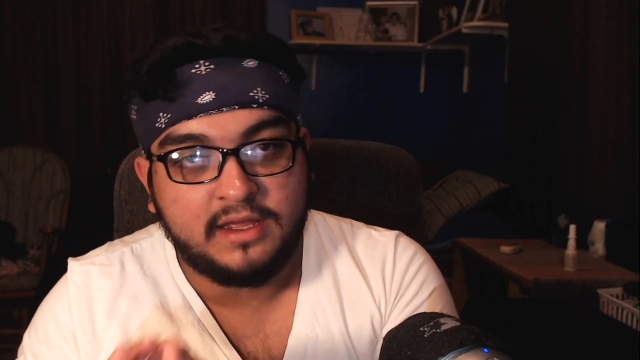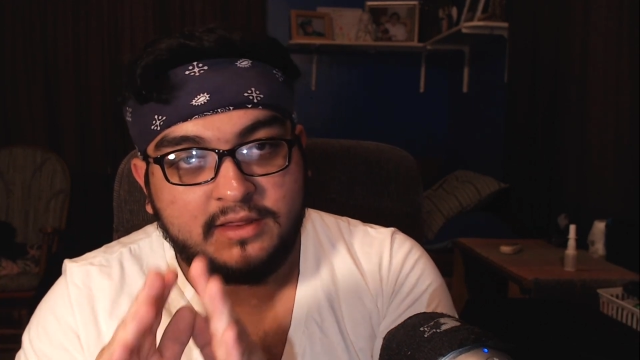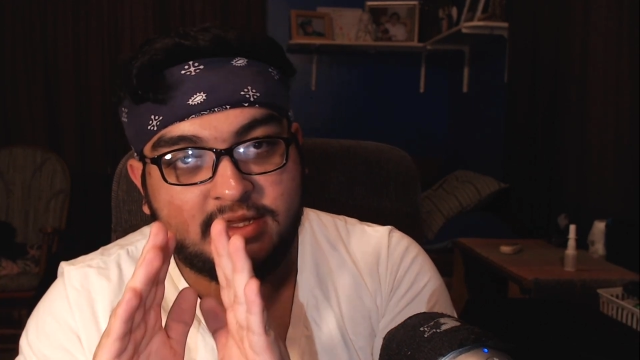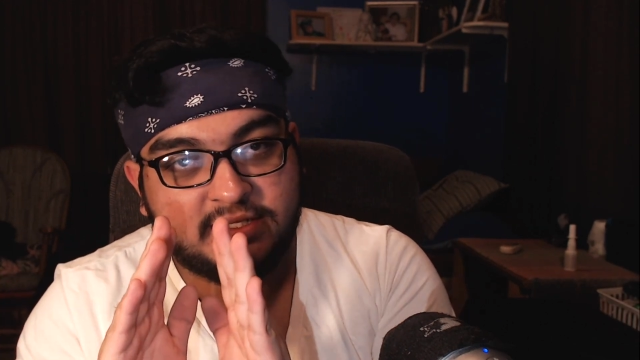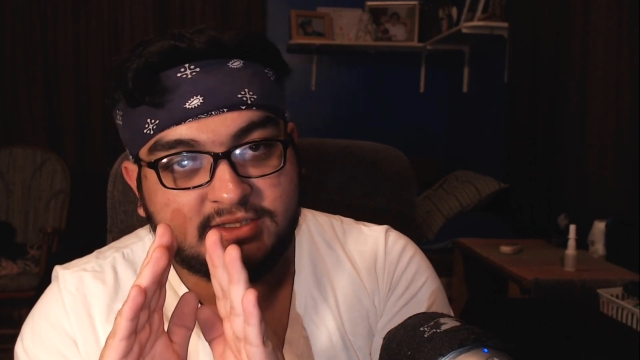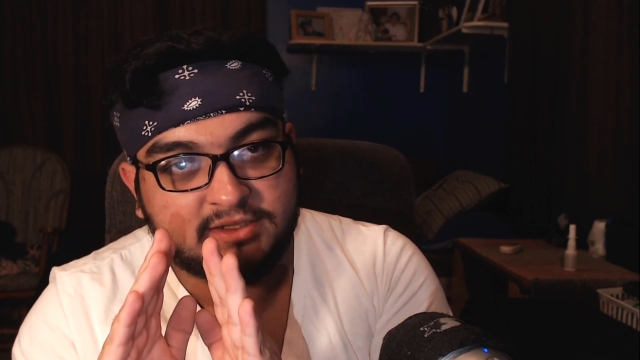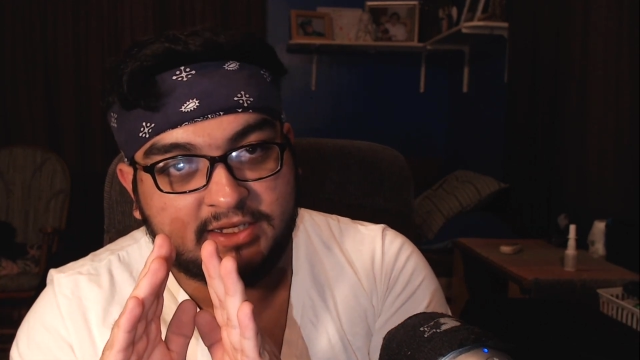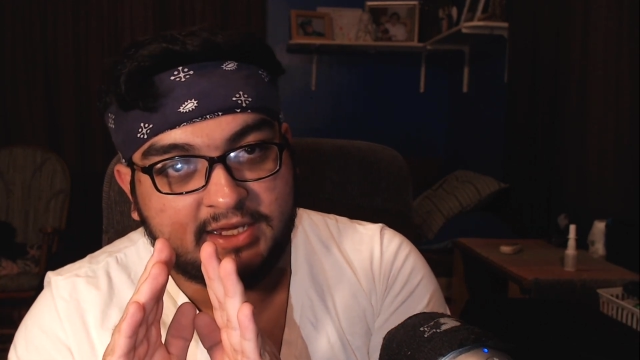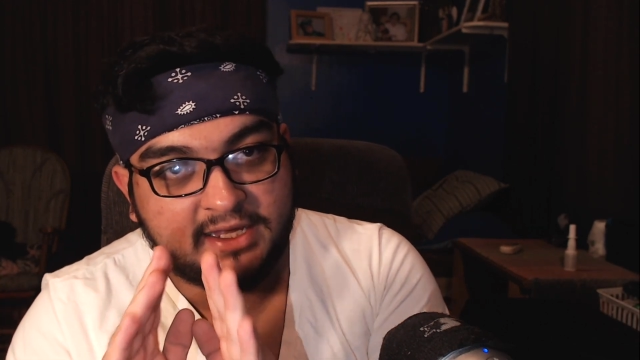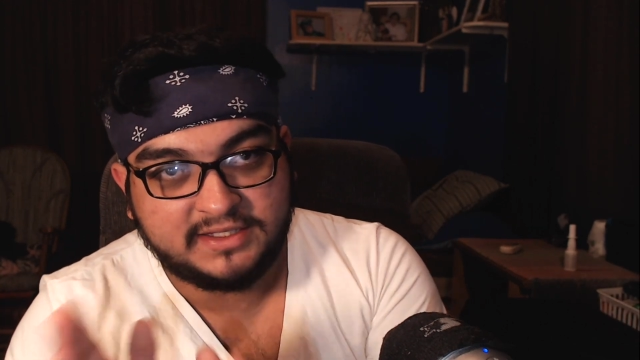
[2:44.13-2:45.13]
This
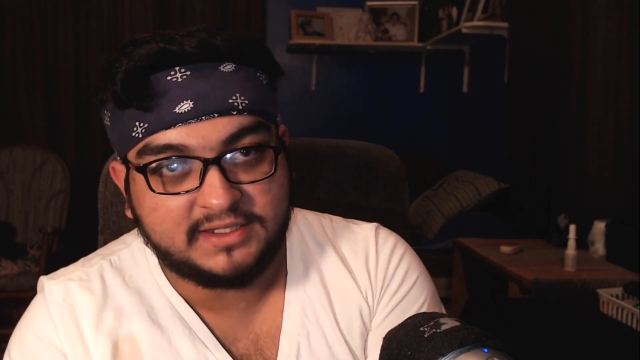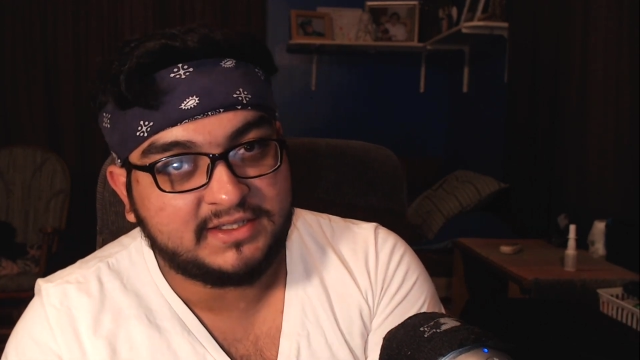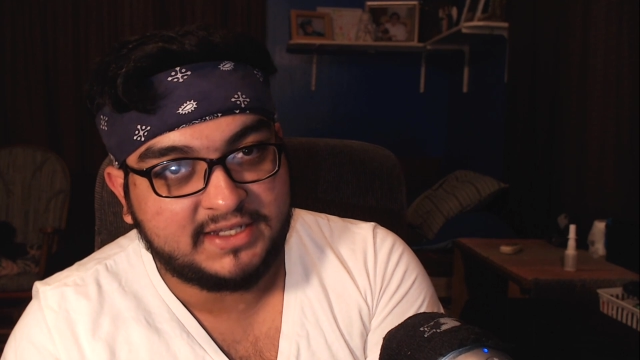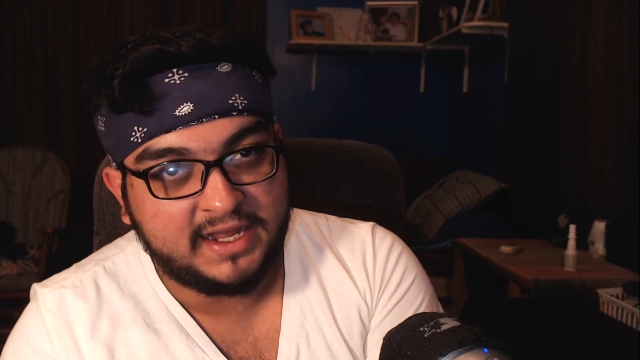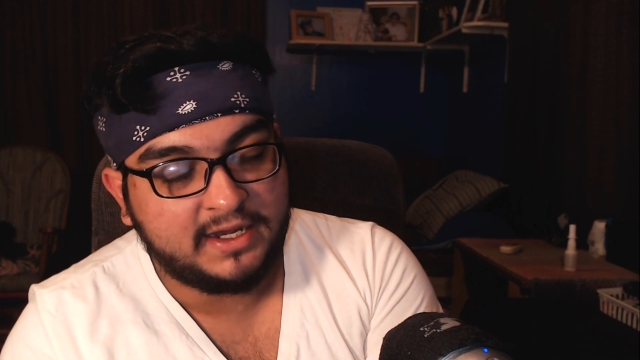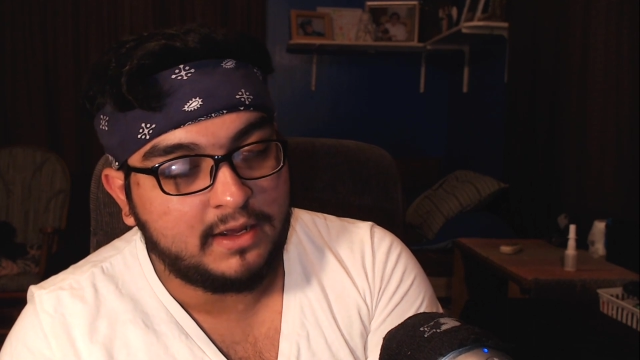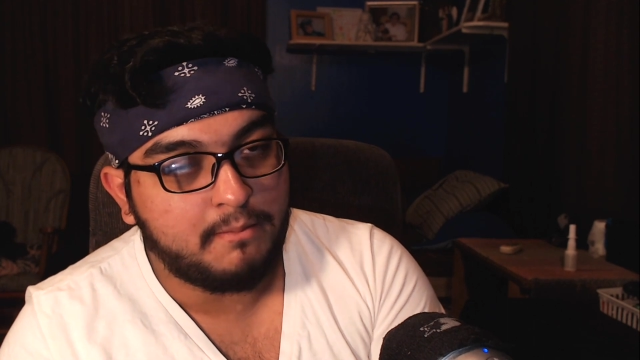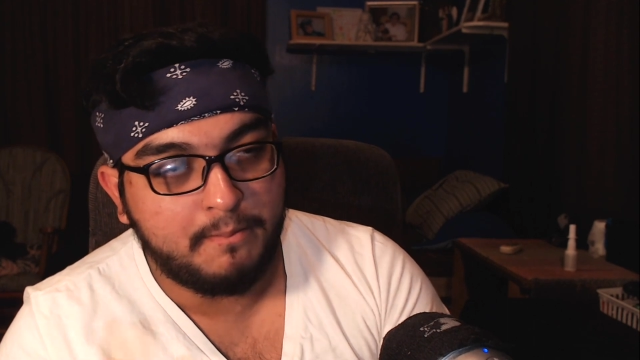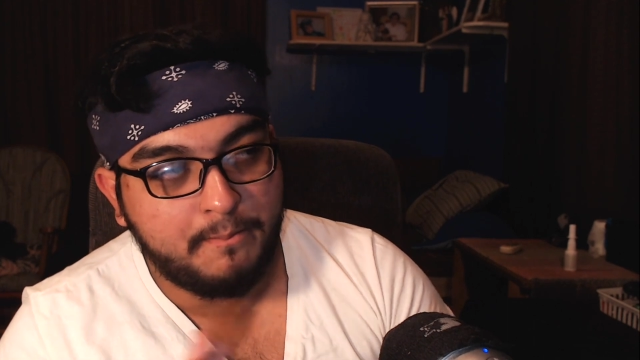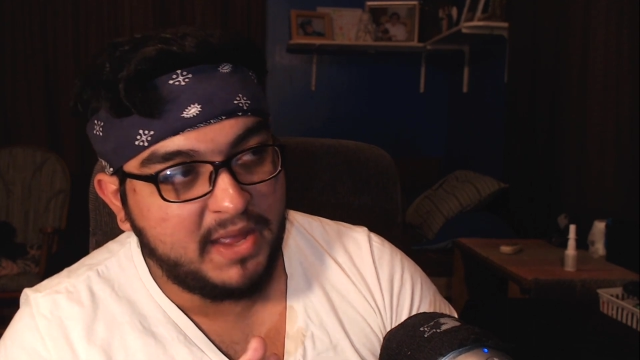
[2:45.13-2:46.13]
gets said
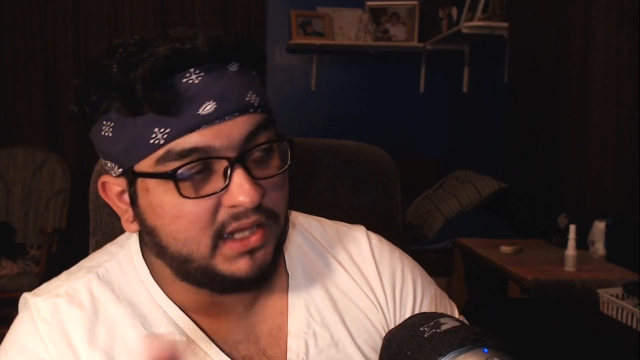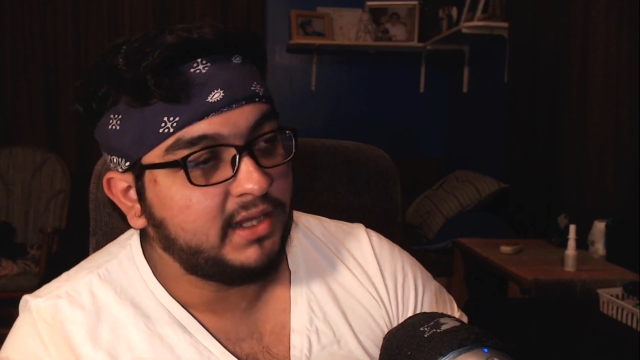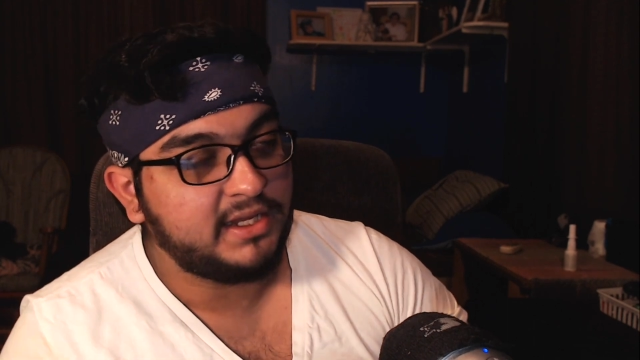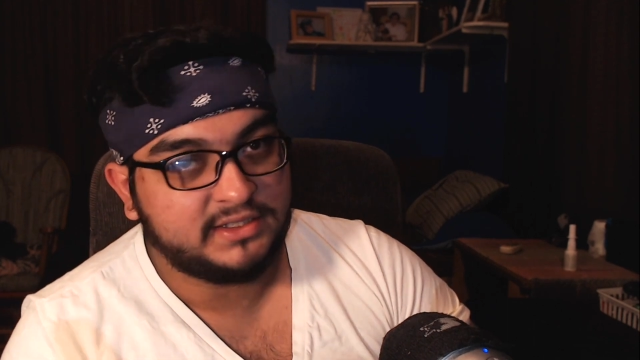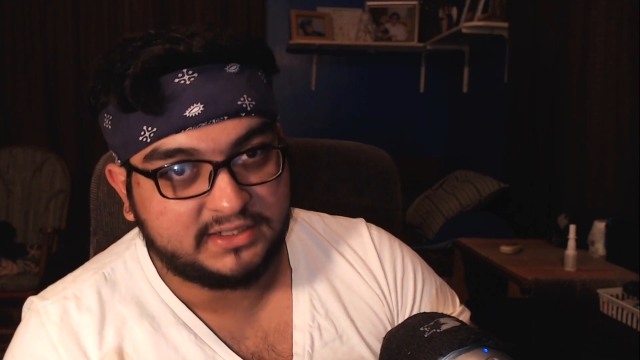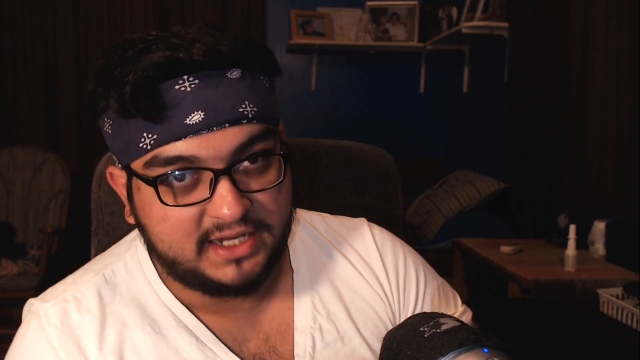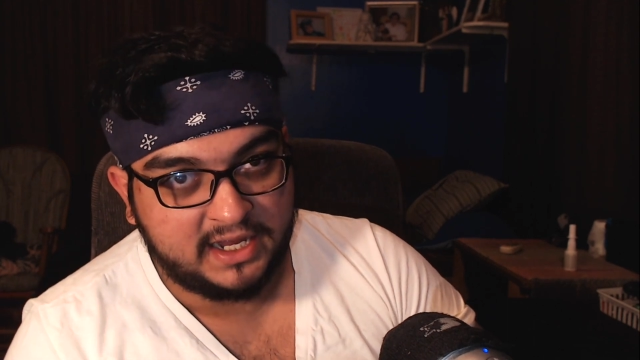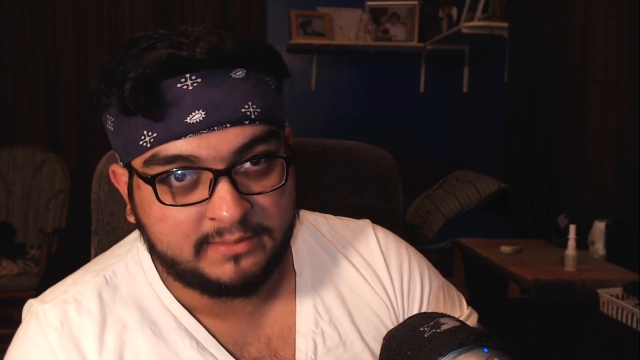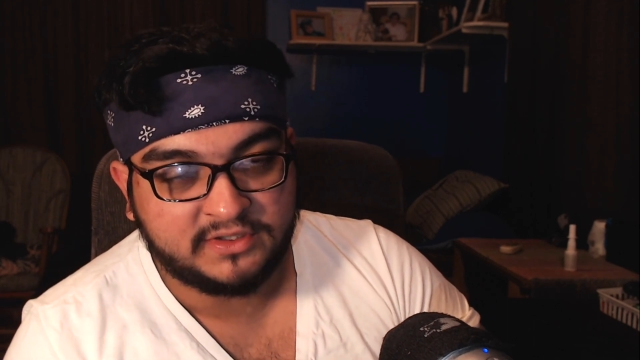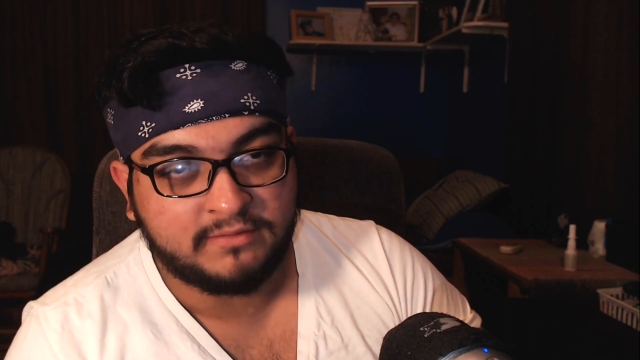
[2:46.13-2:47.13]
millions of
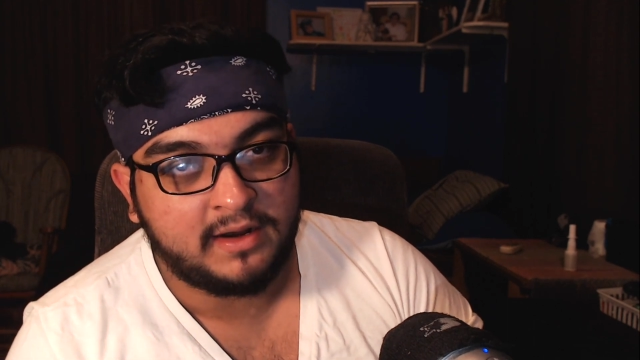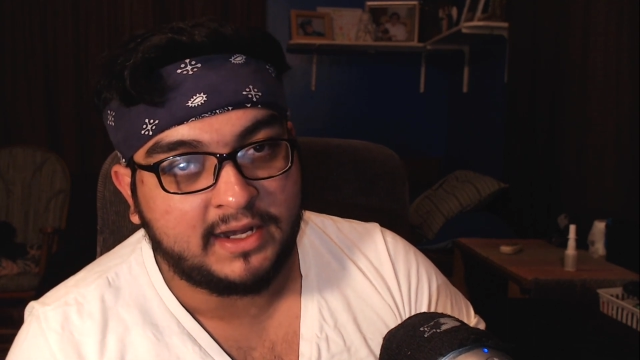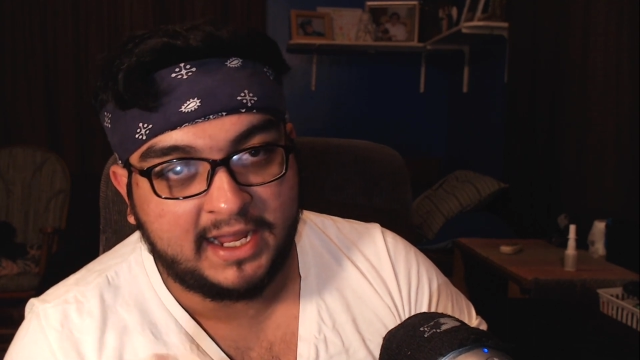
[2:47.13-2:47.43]
times throughout